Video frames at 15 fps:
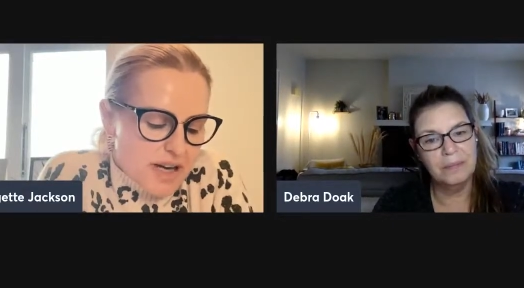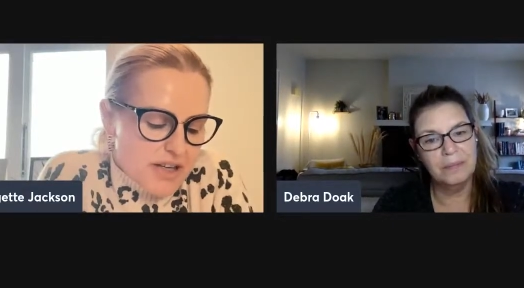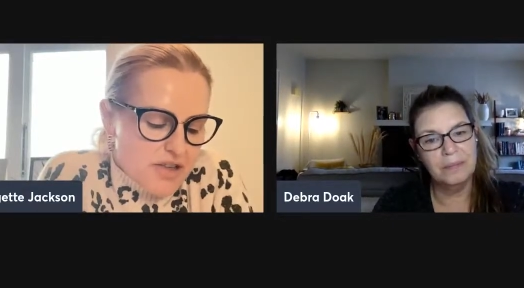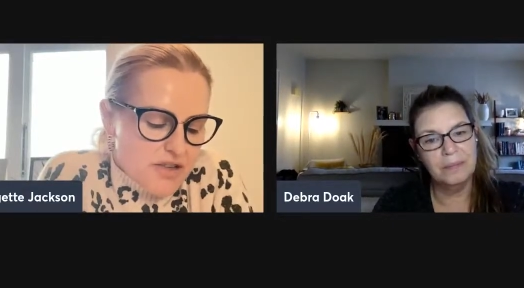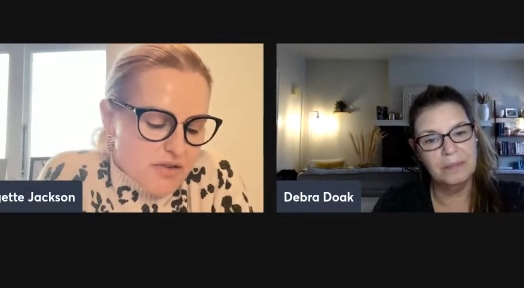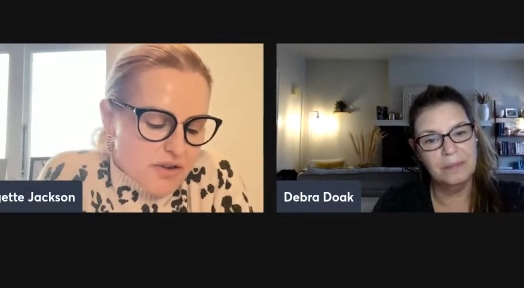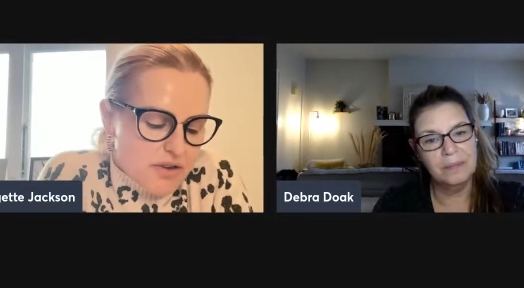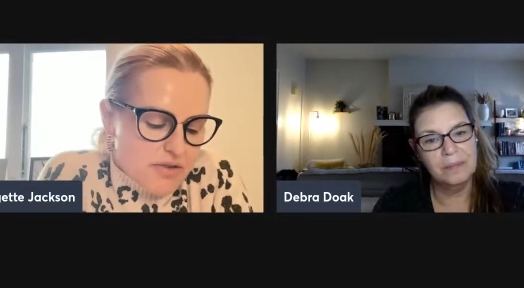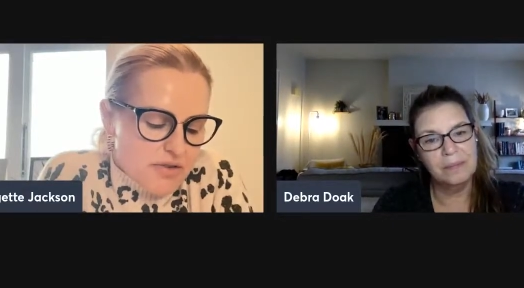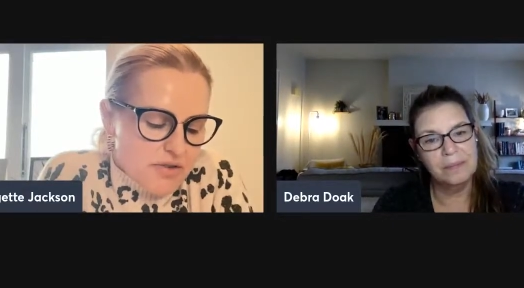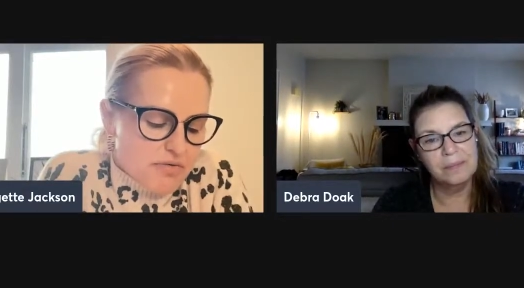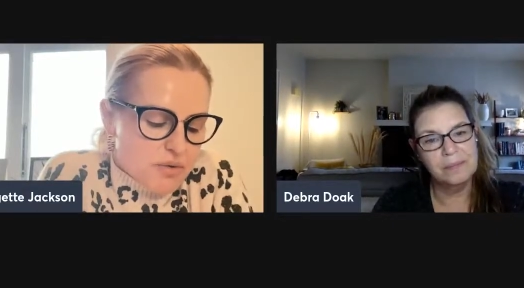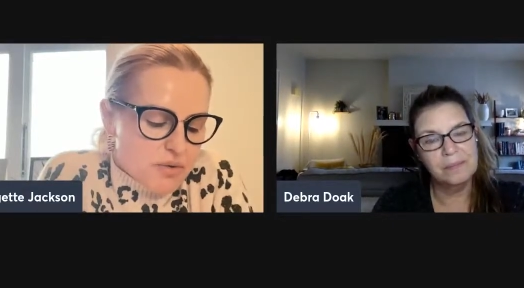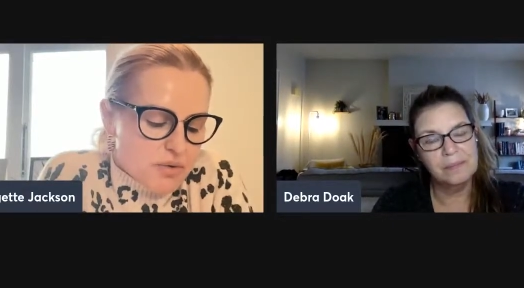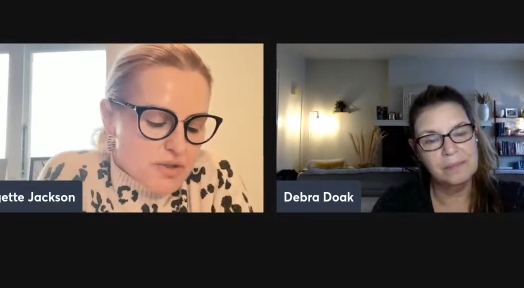Speaker 1: made your own
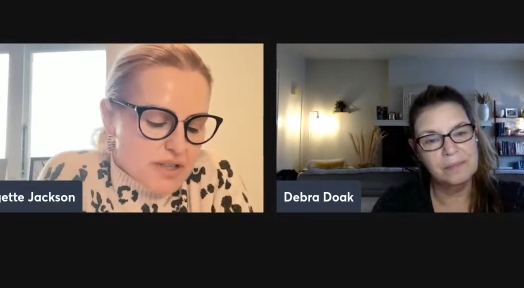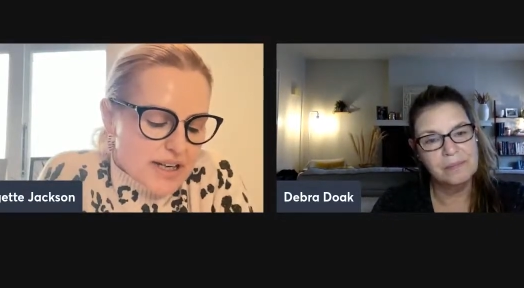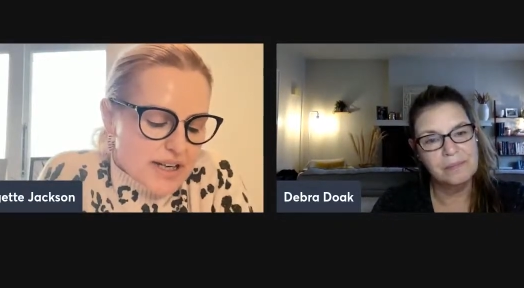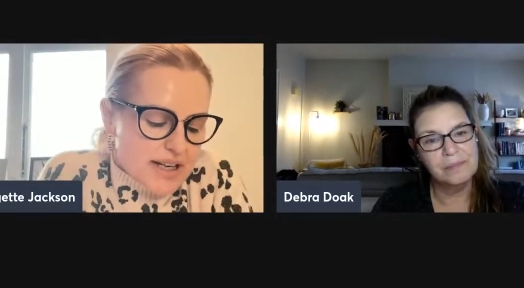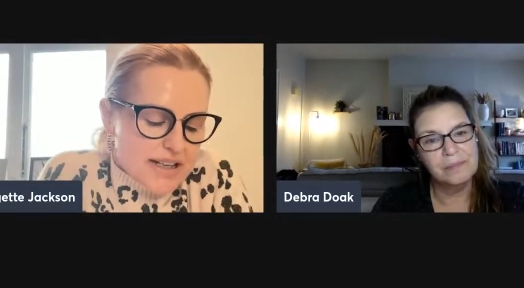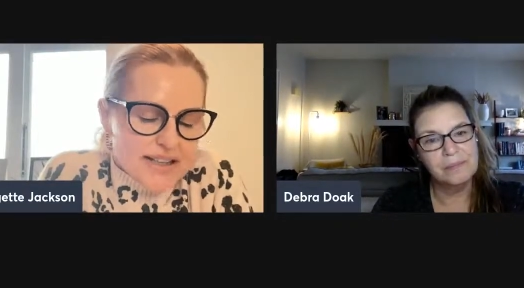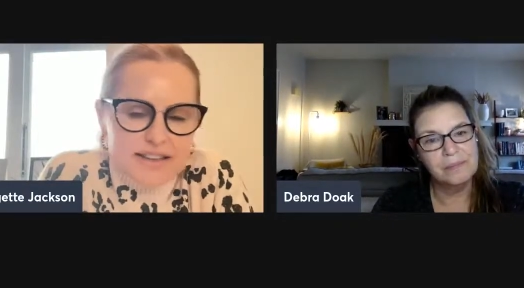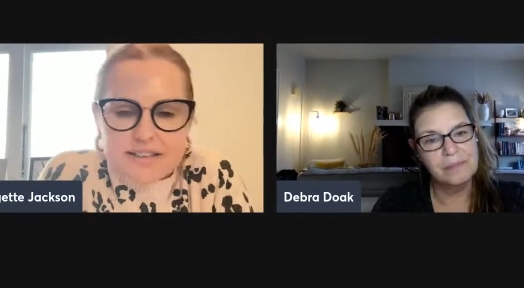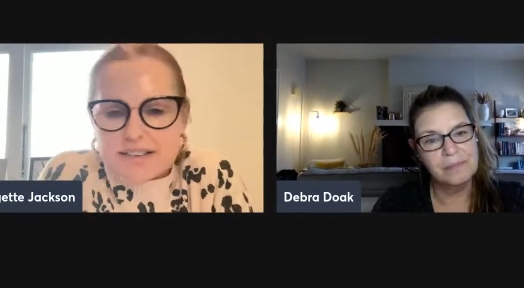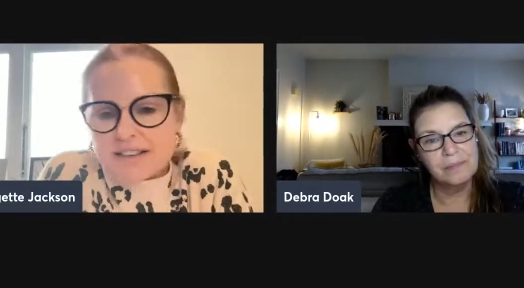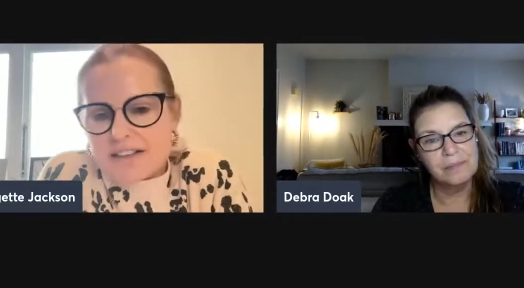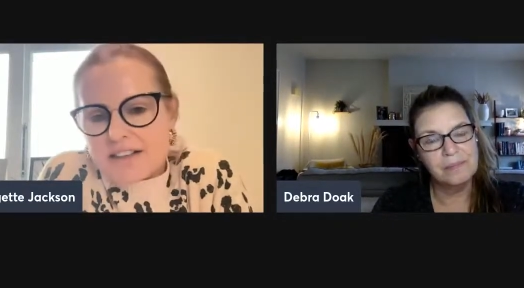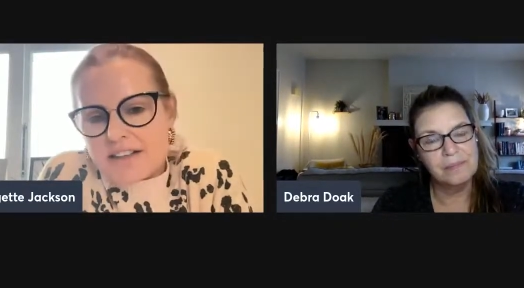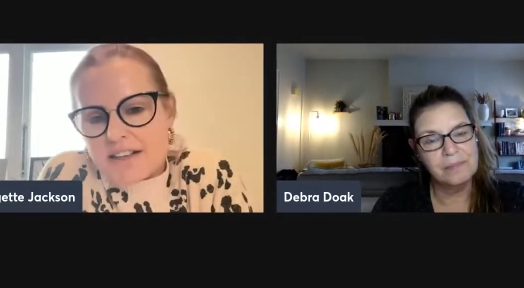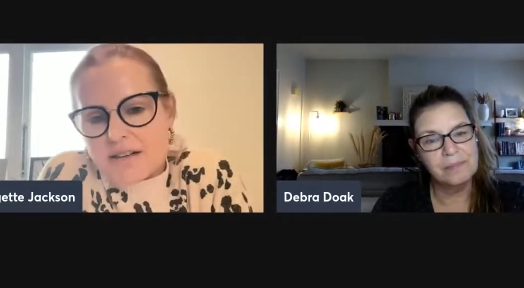divorce harder
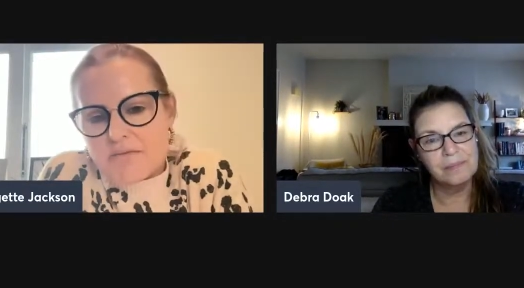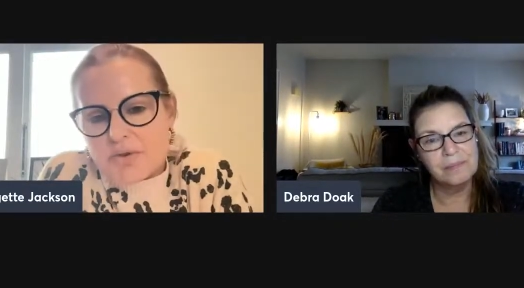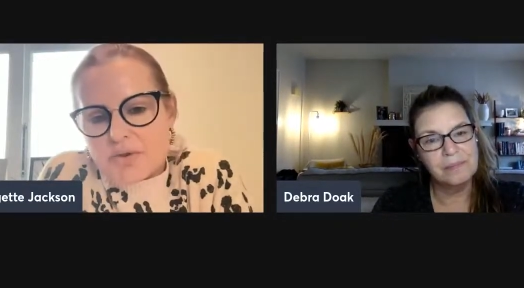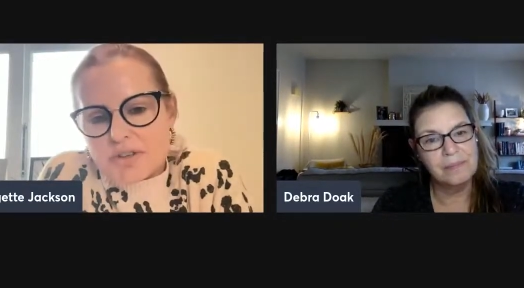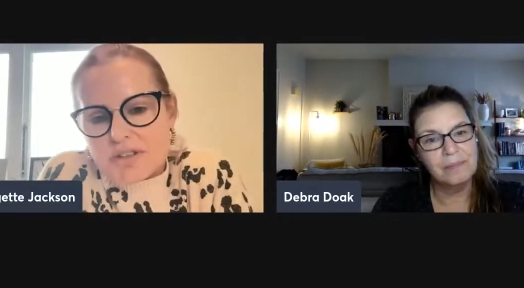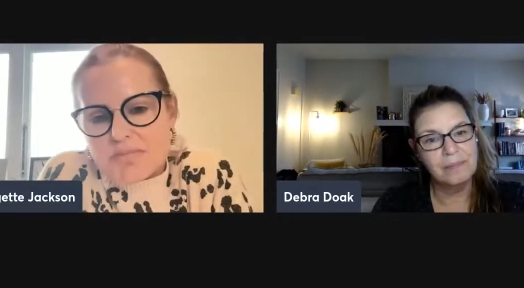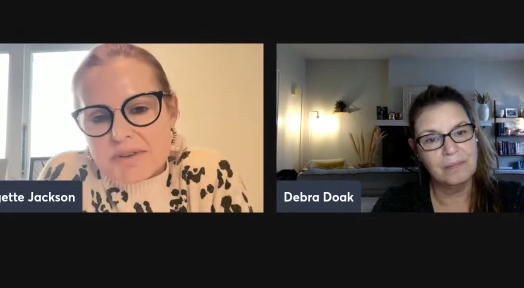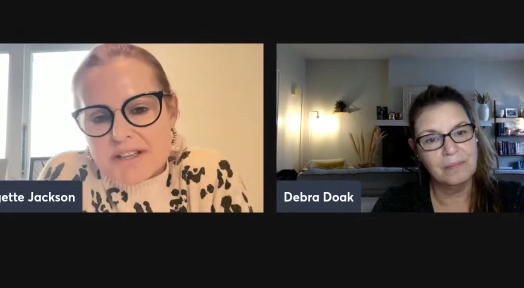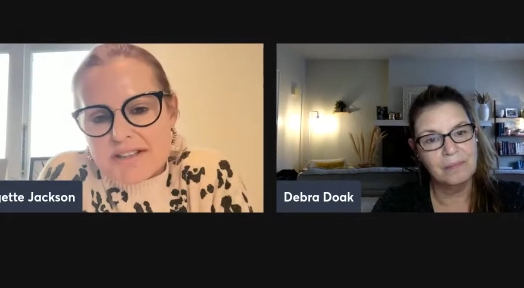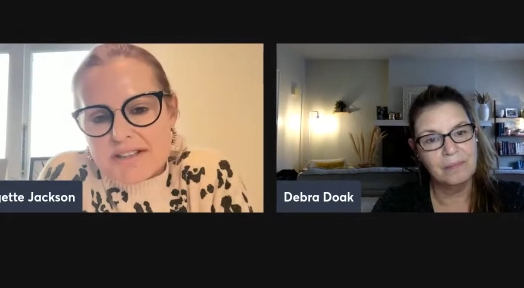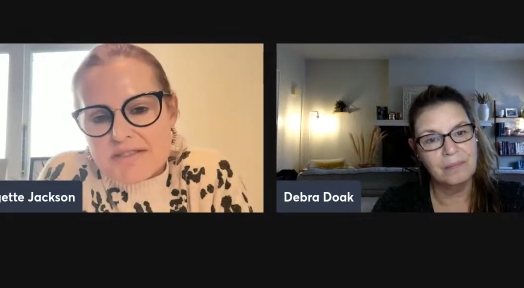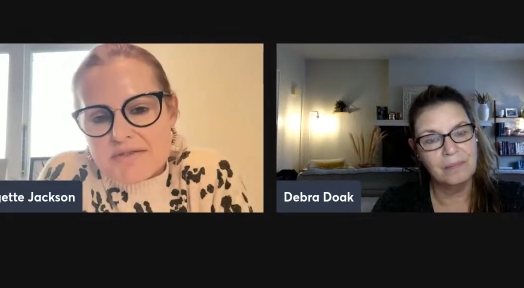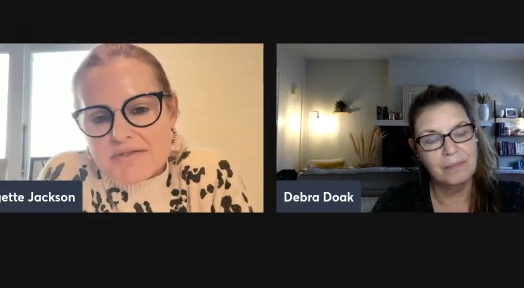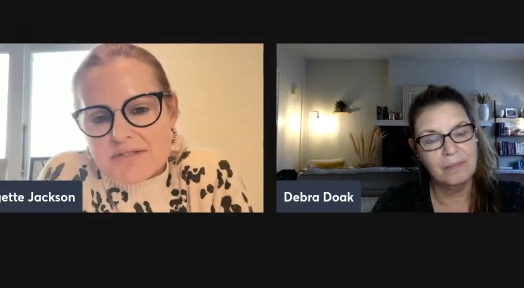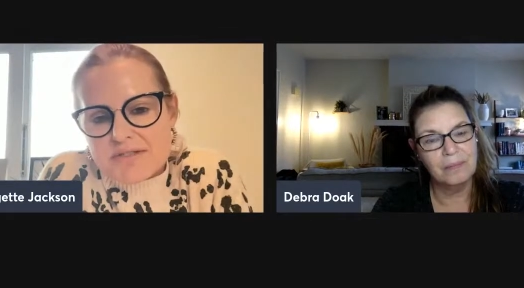and more
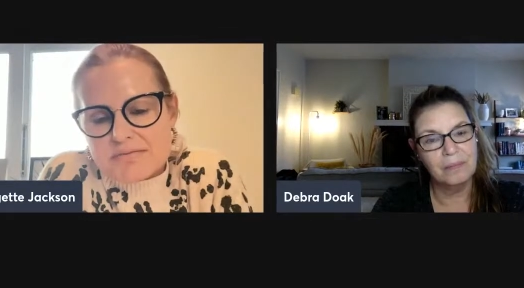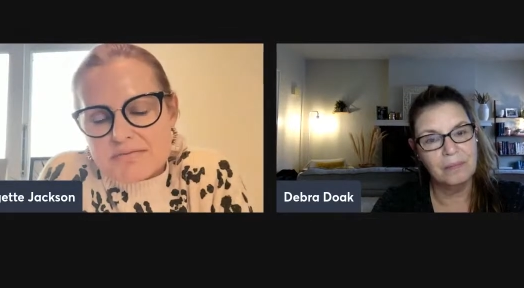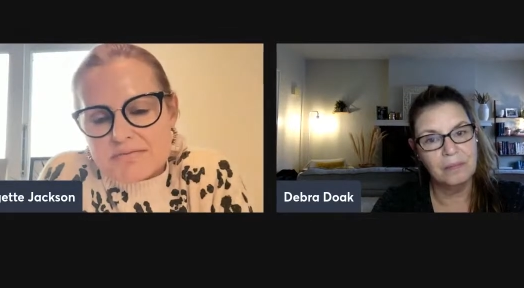expensive.